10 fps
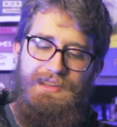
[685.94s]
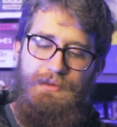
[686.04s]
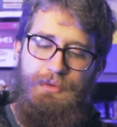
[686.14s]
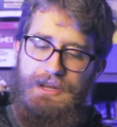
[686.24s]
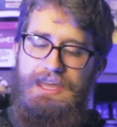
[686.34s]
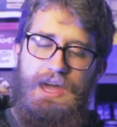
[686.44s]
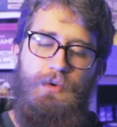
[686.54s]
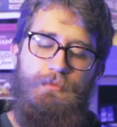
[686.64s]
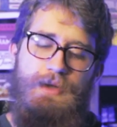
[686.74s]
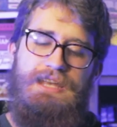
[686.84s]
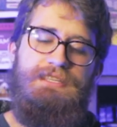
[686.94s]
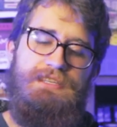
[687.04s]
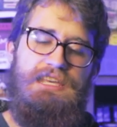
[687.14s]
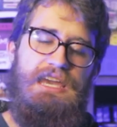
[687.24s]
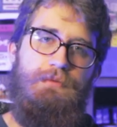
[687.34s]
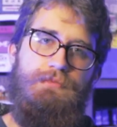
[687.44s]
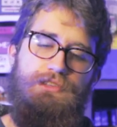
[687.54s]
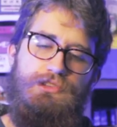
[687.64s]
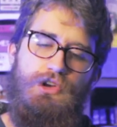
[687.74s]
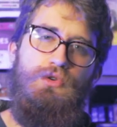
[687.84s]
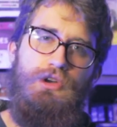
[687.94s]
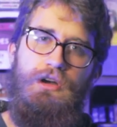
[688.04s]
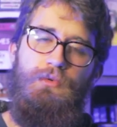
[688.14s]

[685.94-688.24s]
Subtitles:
But again, what makes this game so good,